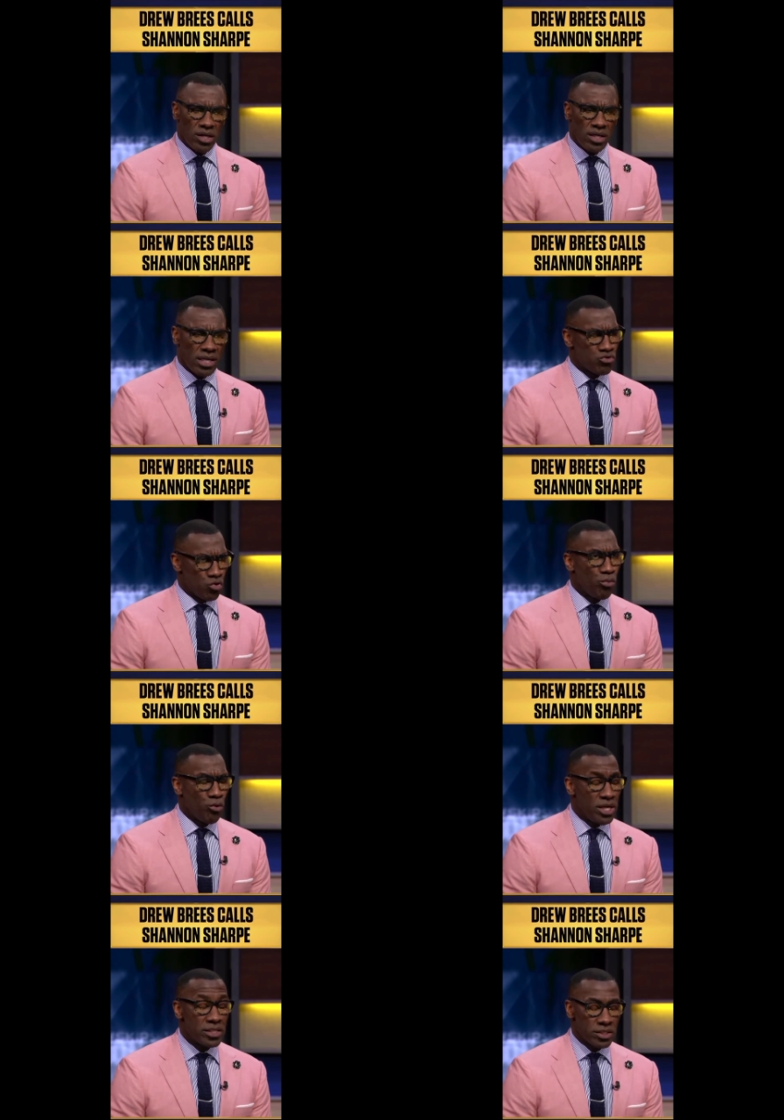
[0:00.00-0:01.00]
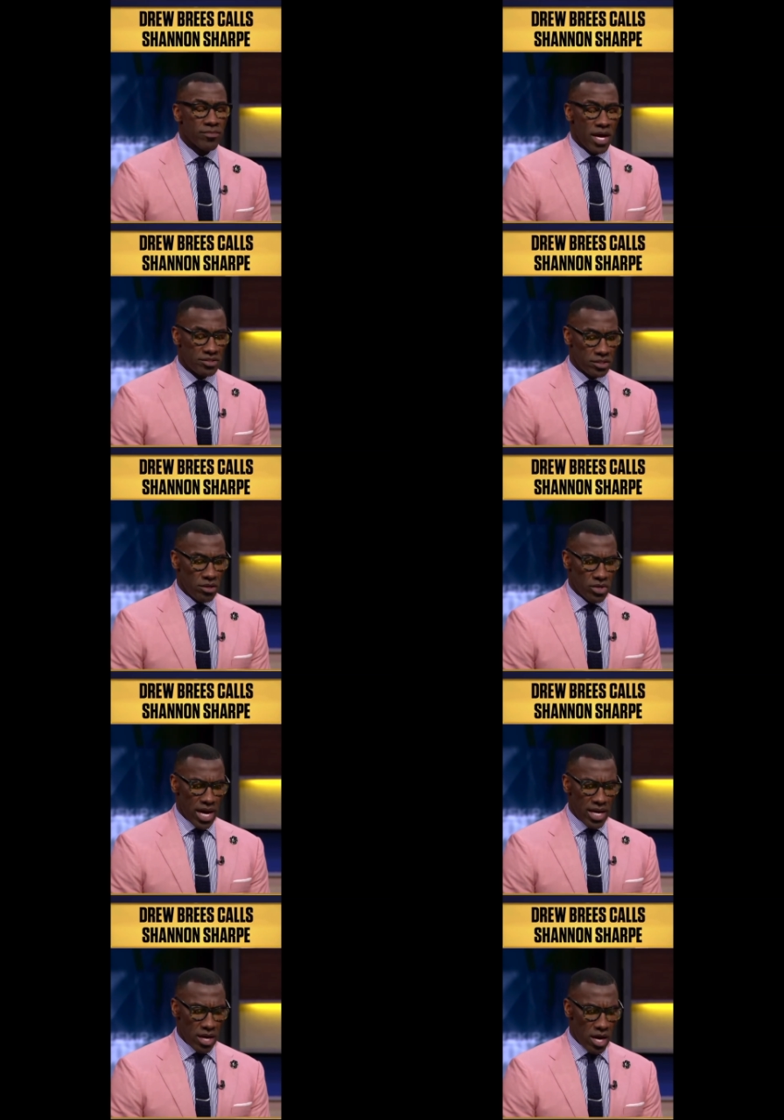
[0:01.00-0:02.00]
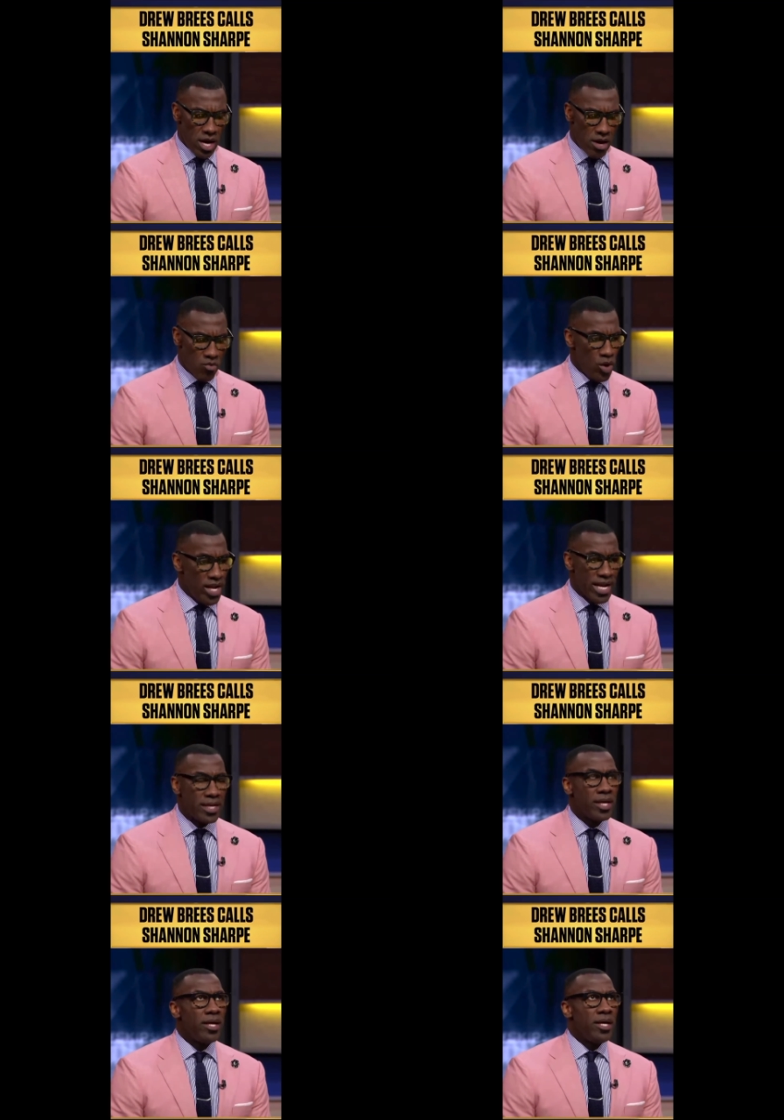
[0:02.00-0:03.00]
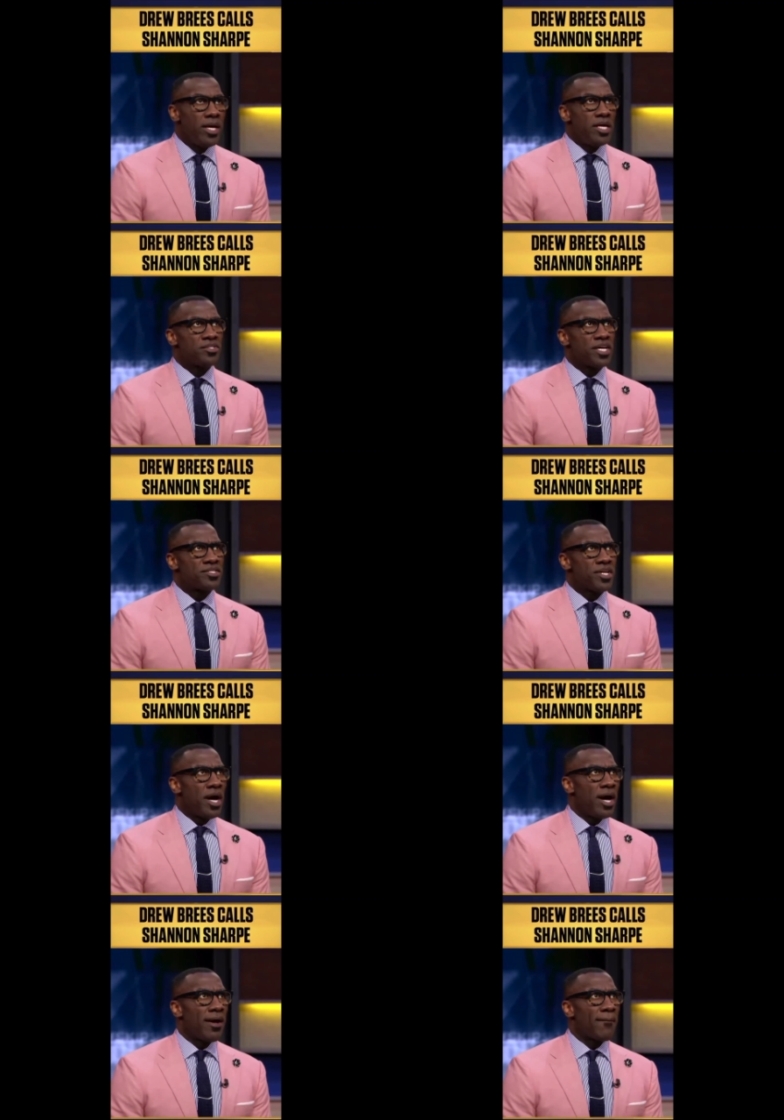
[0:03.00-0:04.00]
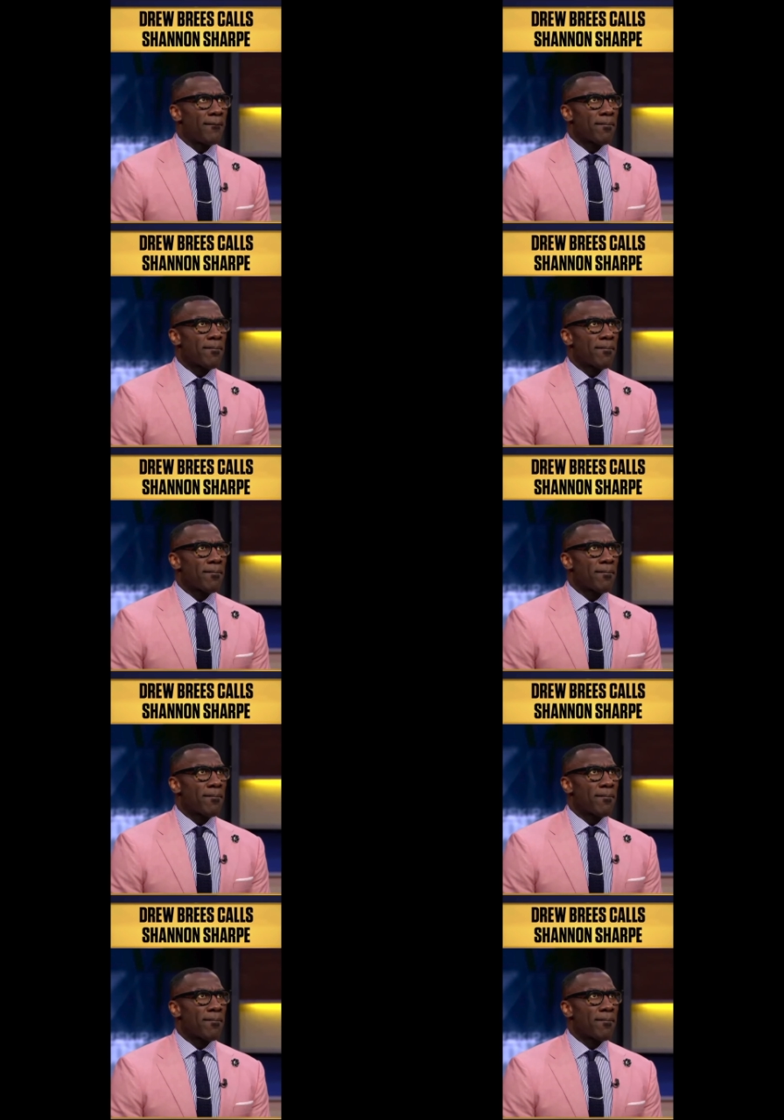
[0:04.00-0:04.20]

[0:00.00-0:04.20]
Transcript: Like Drew Brees. I said, okay, when? He says, would